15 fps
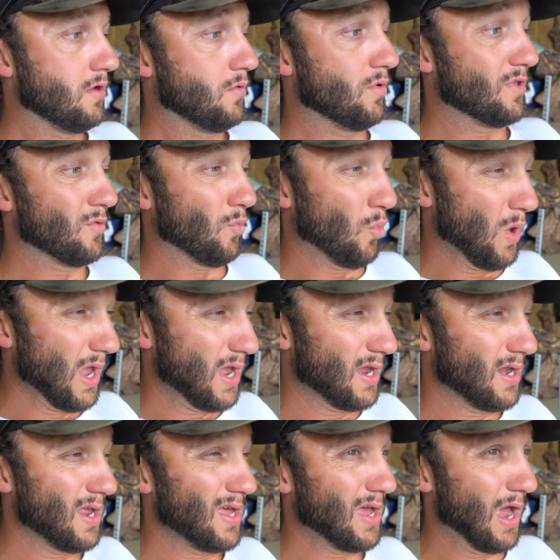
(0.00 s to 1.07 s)
was
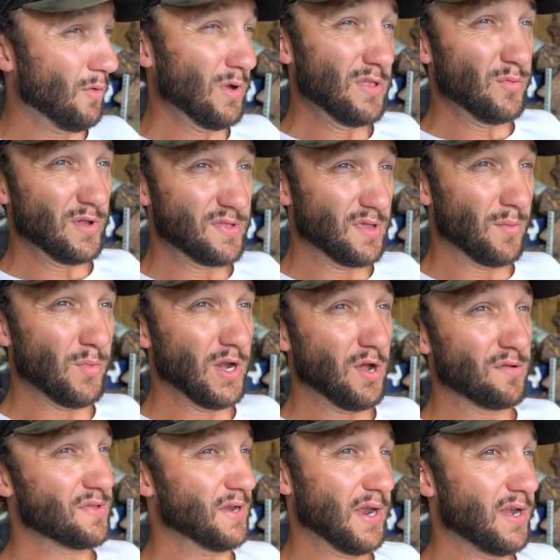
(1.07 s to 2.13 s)
when I was with someone
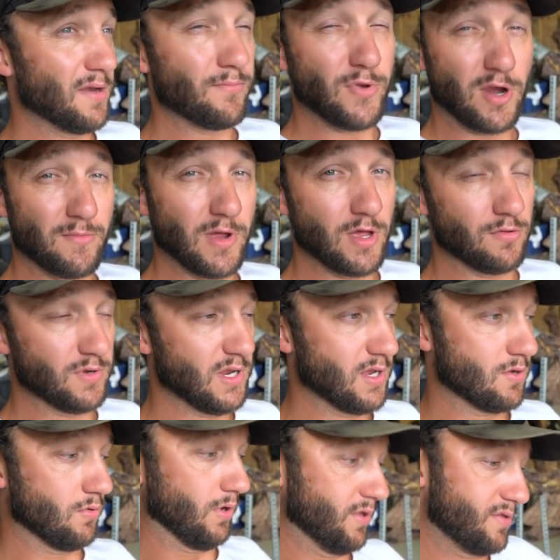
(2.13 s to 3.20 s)
else and I didn't bring my own
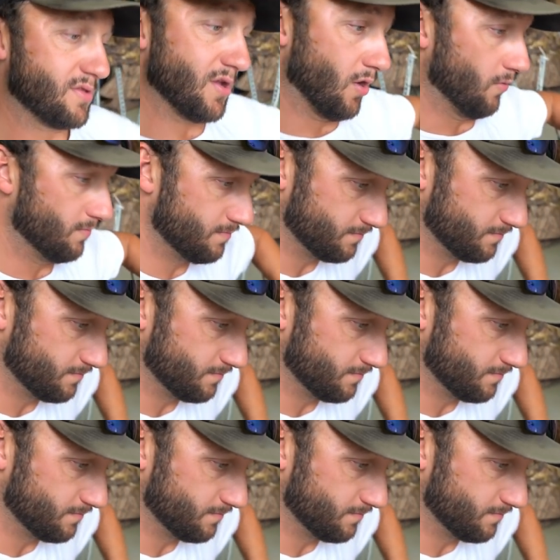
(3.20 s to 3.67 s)
decoys. So,